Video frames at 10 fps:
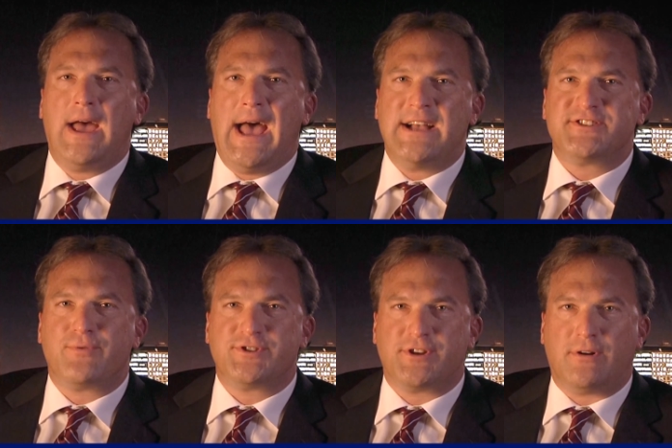As a
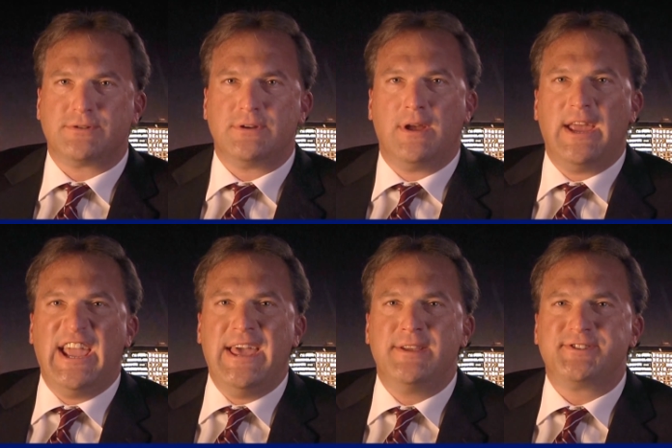result,
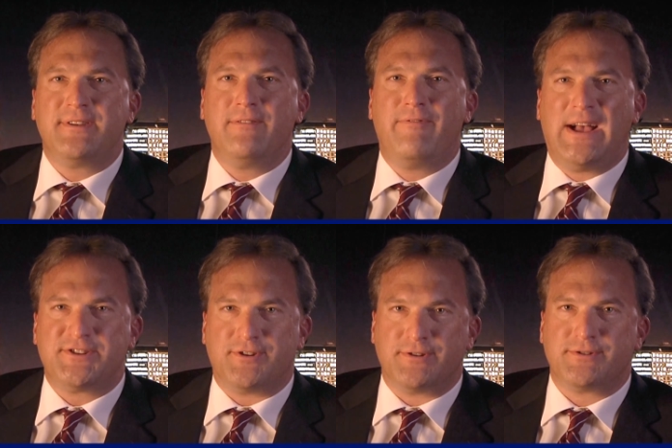innocent
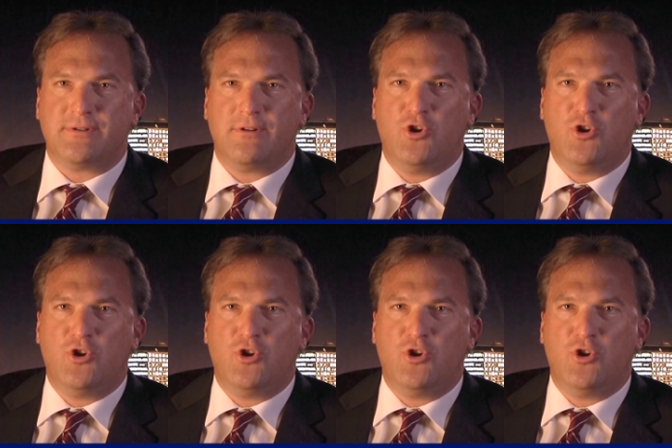investors